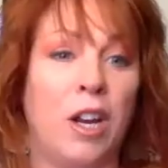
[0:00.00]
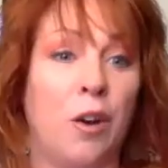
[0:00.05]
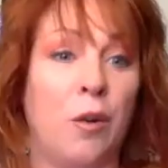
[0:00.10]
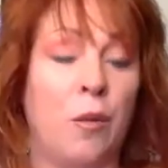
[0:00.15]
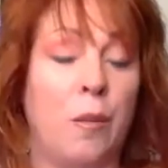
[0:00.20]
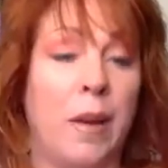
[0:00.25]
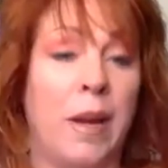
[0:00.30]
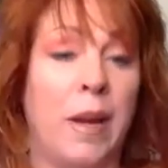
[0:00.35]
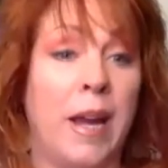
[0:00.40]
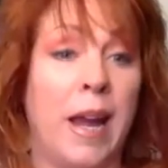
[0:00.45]
know,
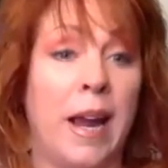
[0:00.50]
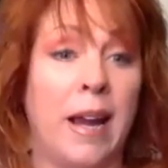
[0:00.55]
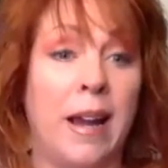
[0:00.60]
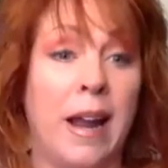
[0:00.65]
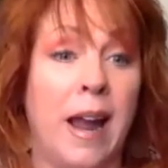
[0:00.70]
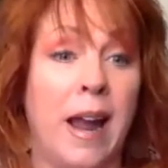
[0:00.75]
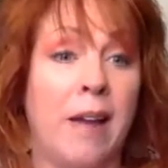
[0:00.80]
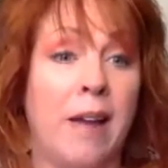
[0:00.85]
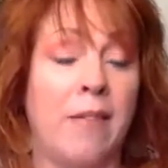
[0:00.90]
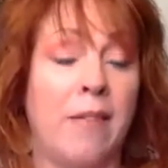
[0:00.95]
know. and
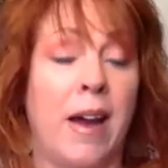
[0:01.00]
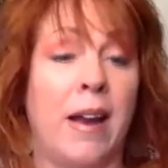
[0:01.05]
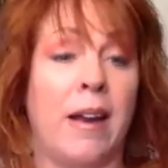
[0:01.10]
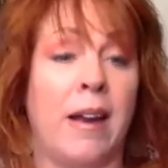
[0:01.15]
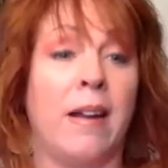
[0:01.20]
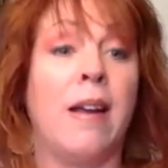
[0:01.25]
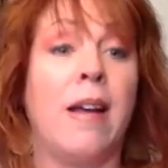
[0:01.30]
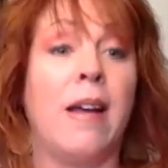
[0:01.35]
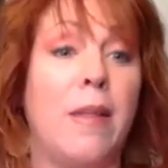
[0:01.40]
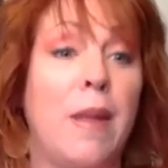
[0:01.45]
I have had
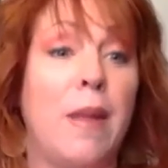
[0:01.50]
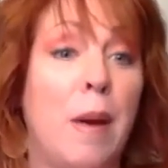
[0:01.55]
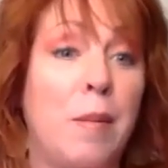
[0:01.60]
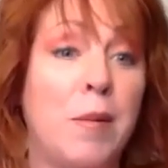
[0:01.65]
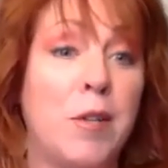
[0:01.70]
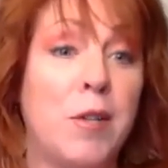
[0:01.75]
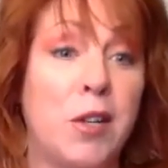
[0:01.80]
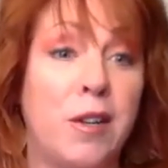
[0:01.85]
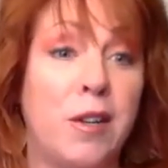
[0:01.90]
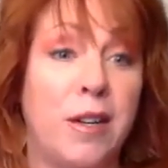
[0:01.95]
the
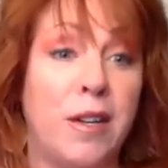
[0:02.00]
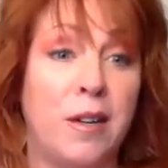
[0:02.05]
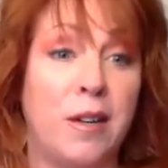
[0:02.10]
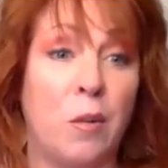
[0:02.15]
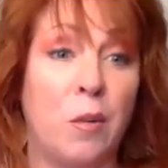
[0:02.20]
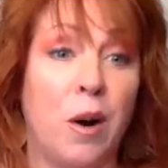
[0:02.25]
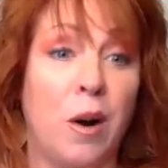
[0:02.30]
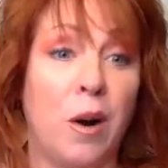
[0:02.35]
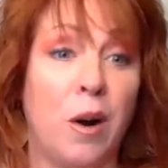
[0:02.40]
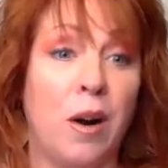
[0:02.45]
opportunity to
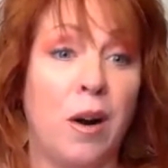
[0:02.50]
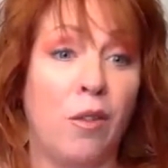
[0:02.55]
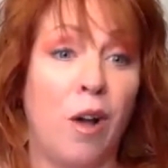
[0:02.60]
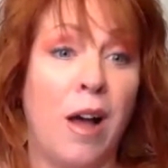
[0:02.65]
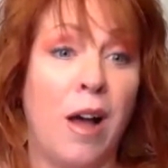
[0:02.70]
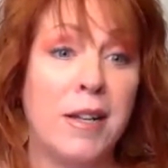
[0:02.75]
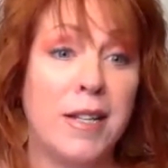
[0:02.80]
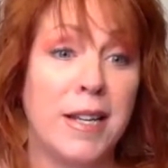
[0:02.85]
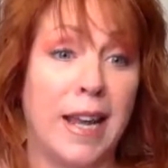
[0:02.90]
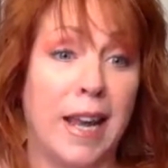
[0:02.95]
work a
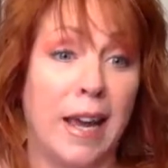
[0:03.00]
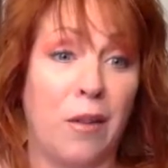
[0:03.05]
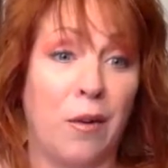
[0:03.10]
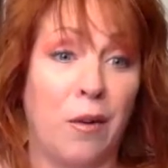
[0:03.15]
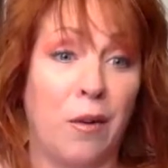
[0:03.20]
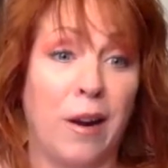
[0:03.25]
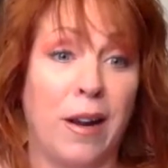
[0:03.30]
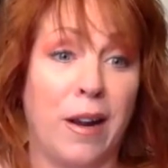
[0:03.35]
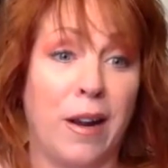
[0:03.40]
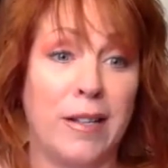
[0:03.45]
lot
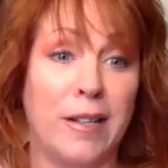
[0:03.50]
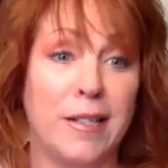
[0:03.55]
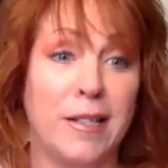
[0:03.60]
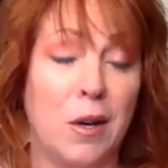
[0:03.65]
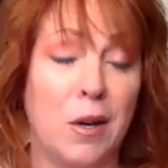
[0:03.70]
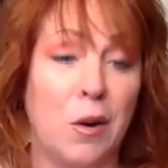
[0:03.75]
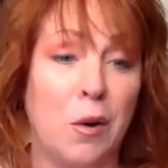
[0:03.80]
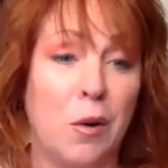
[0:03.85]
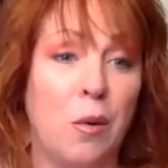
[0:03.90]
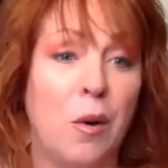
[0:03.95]
together, and
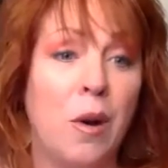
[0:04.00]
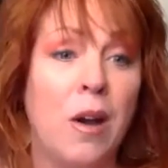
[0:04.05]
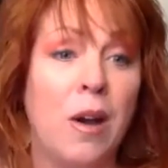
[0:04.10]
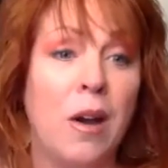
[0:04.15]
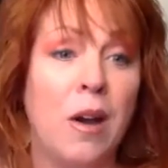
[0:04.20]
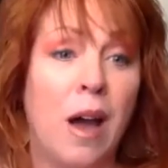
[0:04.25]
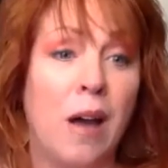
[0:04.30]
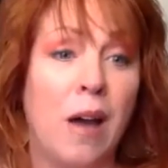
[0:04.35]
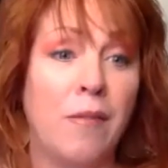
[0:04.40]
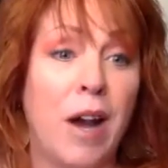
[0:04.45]
so
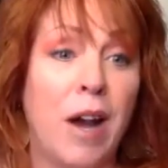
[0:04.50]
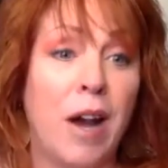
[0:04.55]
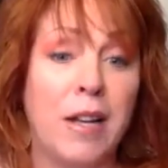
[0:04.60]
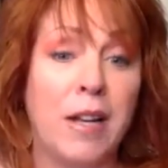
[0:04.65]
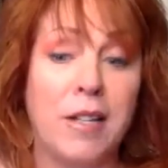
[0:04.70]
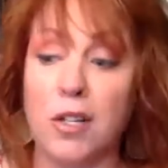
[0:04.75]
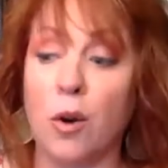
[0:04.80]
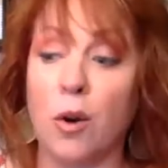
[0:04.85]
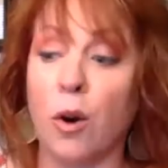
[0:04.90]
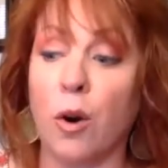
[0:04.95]
I've gotten
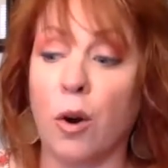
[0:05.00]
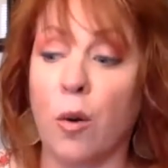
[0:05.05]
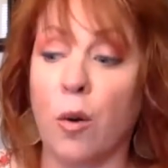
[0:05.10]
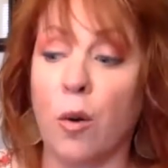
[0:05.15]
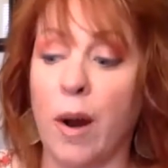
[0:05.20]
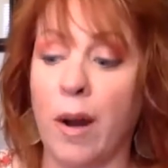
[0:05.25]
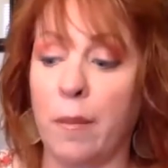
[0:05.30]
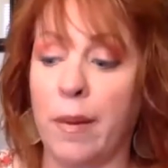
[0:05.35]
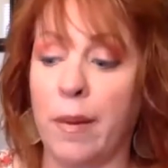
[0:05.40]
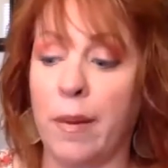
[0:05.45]
to know her
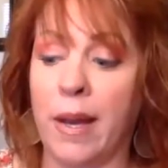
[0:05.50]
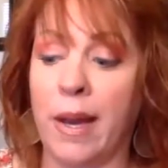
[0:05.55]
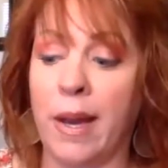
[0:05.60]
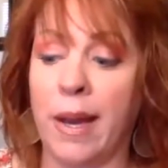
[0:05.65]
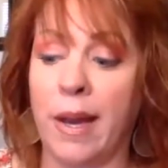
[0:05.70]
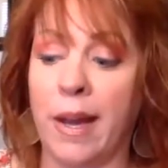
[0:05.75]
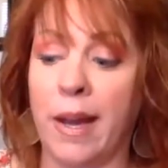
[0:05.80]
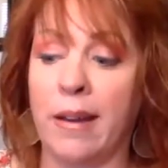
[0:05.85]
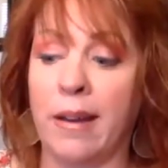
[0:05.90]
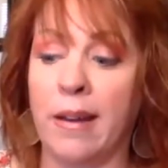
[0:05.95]
quite a bit.
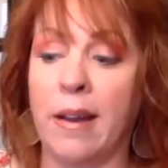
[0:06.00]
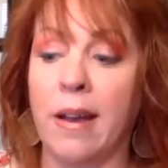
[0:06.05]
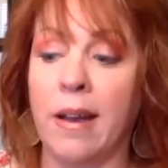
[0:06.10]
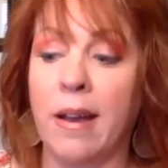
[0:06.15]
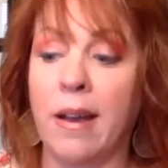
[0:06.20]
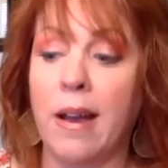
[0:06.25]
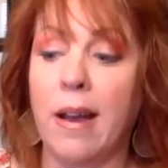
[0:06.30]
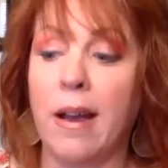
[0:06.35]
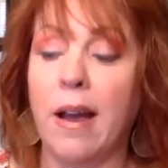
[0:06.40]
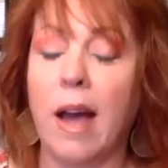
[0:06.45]
And
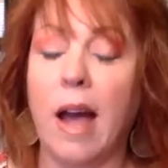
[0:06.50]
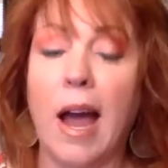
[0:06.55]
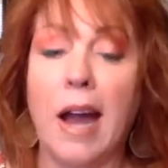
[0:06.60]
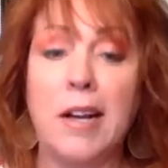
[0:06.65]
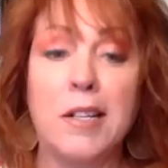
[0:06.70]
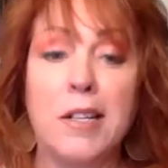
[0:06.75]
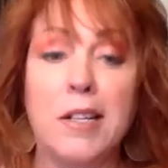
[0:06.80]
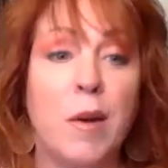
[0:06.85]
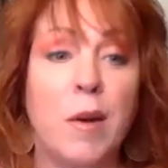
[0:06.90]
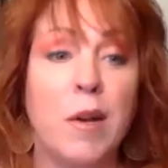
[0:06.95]
I
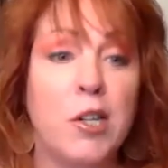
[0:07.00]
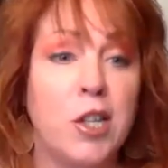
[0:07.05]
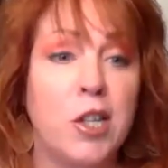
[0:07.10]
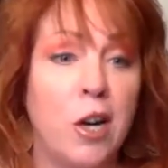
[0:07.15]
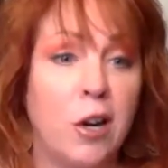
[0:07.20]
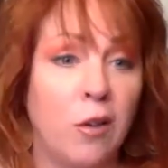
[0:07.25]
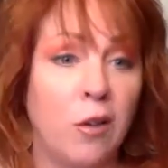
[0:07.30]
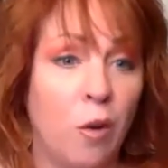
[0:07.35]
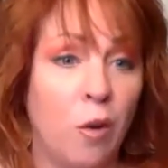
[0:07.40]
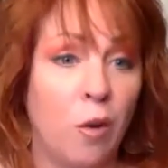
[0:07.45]
just want to share
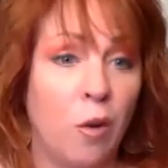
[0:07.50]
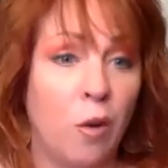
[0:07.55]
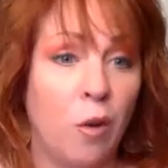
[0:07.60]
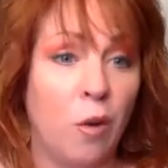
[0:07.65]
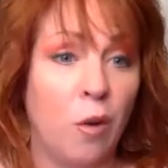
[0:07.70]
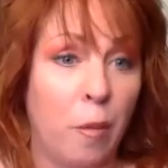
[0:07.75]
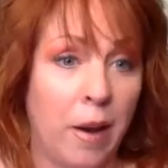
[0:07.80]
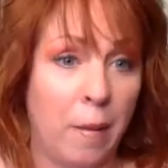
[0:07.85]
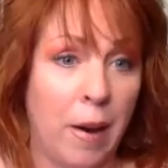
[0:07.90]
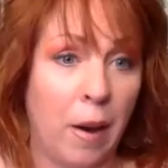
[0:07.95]
a little
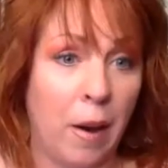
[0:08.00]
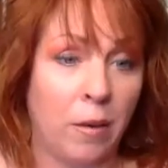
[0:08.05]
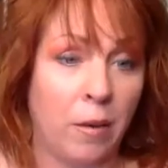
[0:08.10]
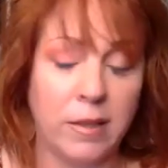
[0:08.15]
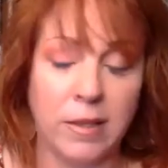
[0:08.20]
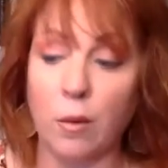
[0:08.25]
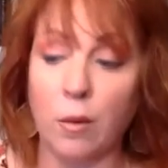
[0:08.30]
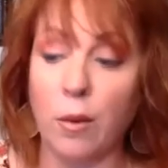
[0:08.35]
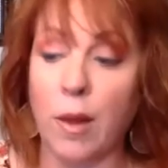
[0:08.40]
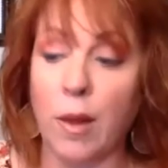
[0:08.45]
bit
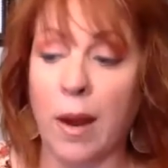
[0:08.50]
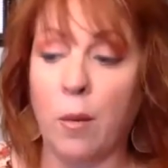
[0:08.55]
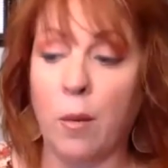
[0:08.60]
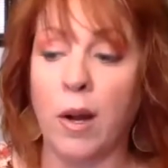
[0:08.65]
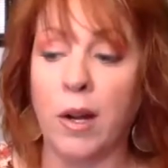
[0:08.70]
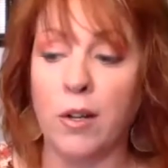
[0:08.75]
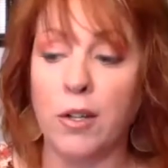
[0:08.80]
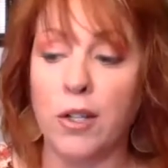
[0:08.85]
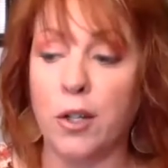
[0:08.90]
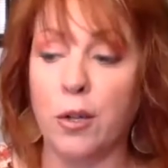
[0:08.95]
about so
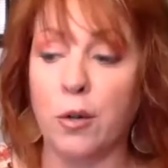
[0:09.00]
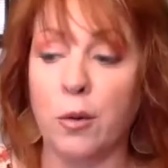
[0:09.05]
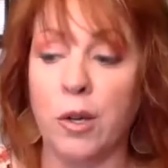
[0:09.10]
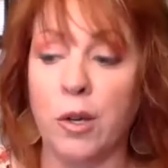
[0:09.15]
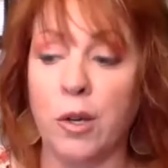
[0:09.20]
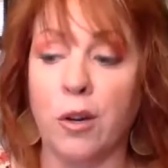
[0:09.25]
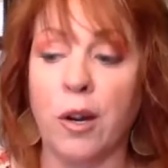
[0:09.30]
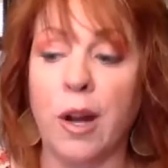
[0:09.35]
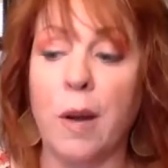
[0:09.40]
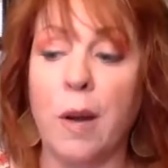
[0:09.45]
like what you
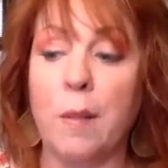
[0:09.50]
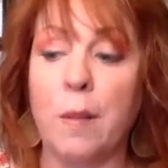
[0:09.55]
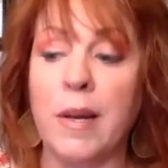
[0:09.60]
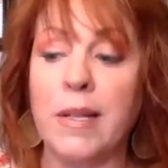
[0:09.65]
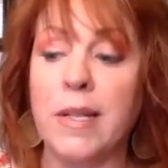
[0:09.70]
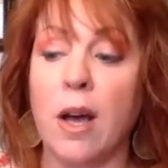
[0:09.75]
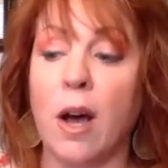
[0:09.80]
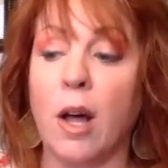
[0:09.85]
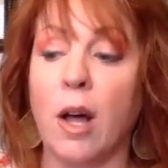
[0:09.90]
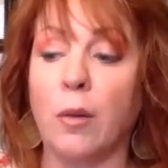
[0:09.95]
do. Your
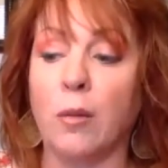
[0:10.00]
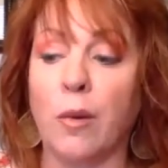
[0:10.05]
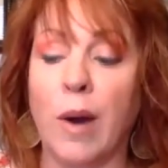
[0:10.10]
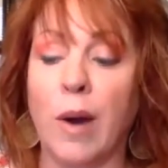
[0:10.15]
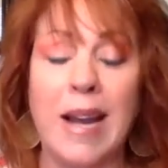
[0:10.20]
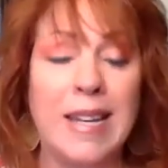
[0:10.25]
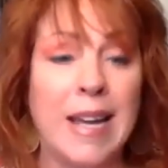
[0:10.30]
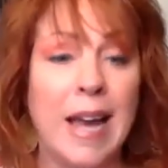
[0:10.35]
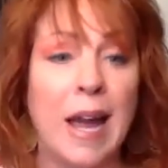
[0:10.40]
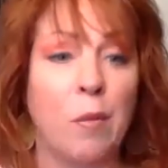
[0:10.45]
company's called
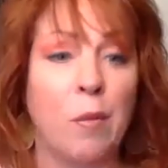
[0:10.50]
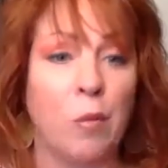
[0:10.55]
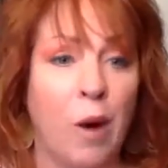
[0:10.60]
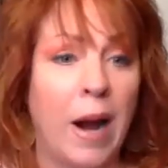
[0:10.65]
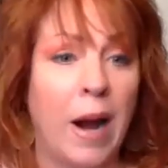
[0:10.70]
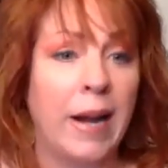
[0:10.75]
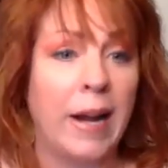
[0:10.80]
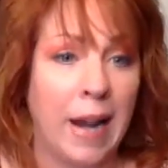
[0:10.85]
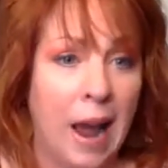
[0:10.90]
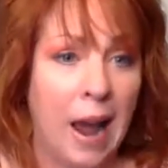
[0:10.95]
Right Time
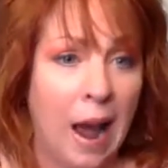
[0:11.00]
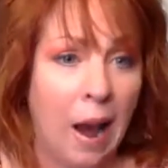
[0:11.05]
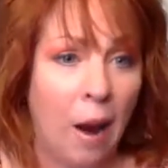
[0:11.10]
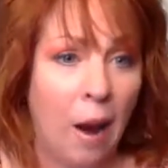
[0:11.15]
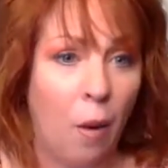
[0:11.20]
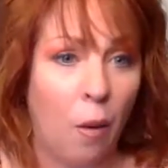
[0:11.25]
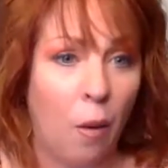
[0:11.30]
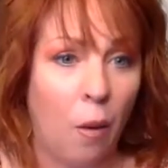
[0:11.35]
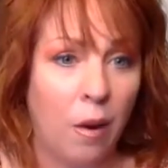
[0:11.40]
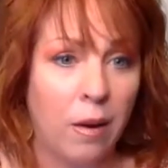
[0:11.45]
Write
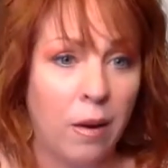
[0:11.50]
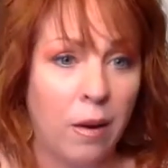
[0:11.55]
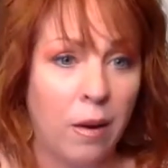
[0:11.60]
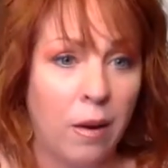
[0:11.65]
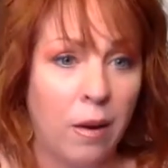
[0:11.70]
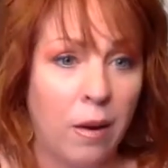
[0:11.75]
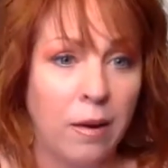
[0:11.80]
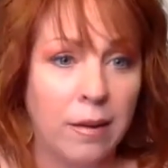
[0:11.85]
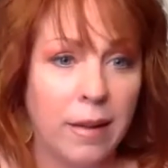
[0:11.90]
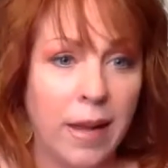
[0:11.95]
Now.
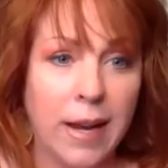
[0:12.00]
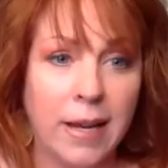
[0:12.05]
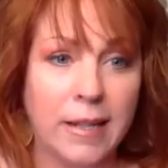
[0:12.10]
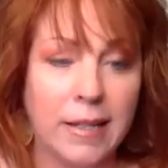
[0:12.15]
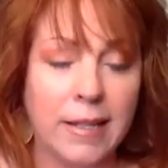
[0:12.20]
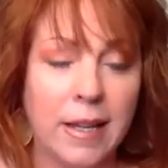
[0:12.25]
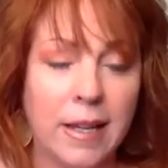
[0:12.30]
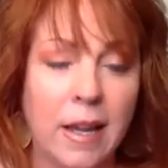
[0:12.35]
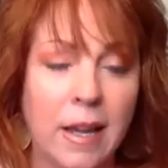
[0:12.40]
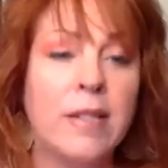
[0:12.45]

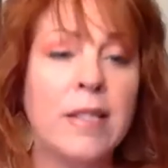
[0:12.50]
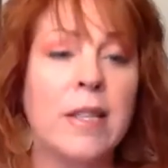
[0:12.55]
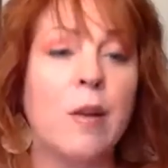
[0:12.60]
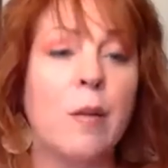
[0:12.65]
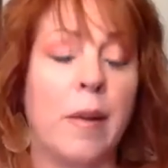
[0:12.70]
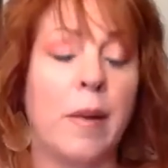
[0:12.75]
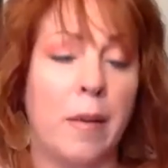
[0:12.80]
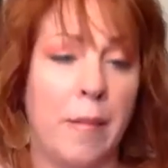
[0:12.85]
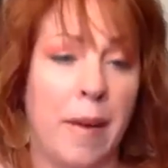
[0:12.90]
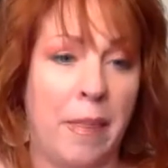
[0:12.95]
Like tell
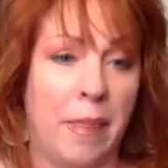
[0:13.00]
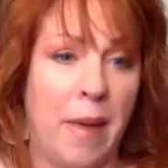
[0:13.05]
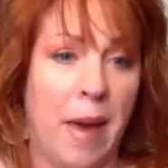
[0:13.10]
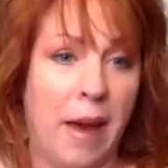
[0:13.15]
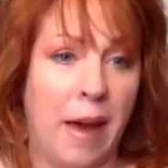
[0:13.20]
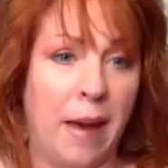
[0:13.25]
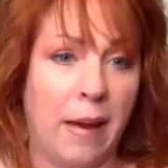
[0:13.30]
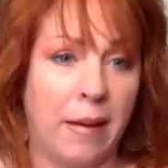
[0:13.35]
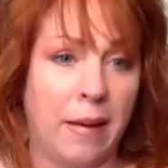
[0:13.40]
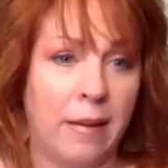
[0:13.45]
us a little bit
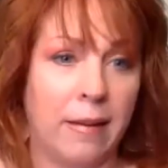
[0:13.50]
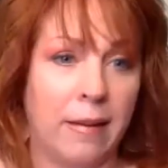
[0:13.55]
about that.